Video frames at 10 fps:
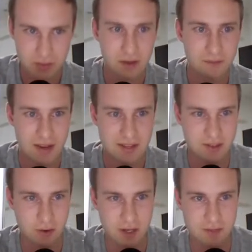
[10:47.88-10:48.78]
these
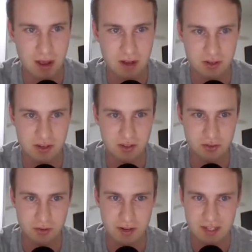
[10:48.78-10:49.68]
gross margins
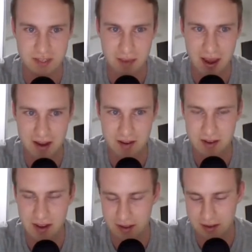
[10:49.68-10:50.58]
should expand
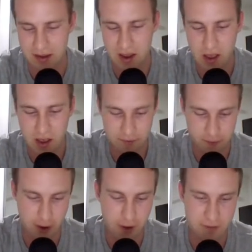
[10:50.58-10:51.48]

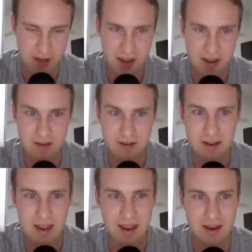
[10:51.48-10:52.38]
throughout the year,
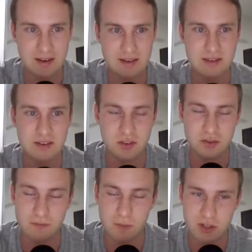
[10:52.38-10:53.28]
and
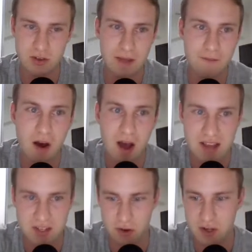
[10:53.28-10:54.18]
we should have the
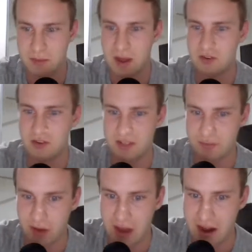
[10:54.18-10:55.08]
highest gross margins in
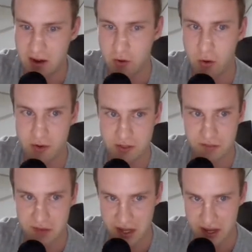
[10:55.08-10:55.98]
the later quarters of
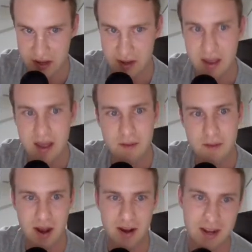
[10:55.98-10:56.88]
the year.
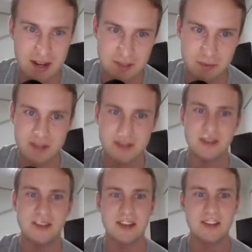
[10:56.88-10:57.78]
Marketing
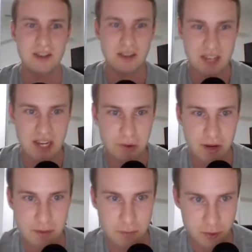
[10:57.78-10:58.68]
expenses are
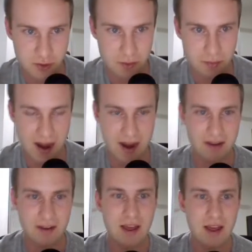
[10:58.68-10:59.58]
continuing to push the
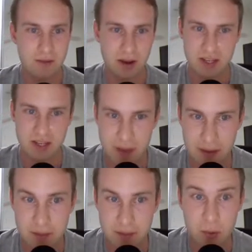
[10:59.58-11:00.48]
brand. They're going to
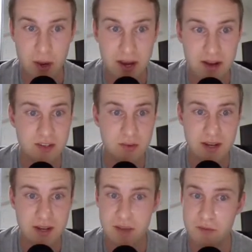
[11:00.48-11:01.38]
spend between
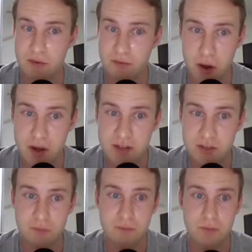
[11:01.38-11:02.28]
$27 and
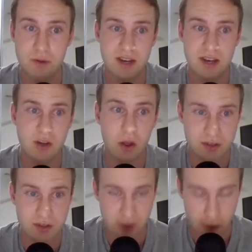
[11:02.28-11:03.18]
$32 million
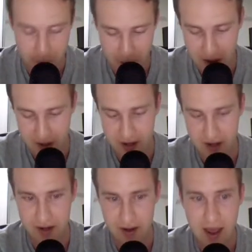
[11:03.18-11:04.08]
on
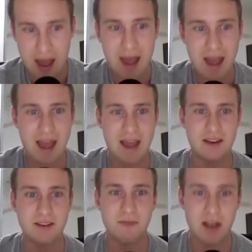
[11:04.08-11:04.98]
marketing,
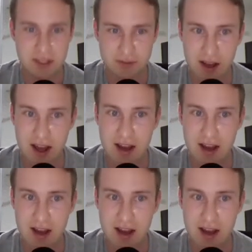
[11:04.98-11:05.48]
and thus far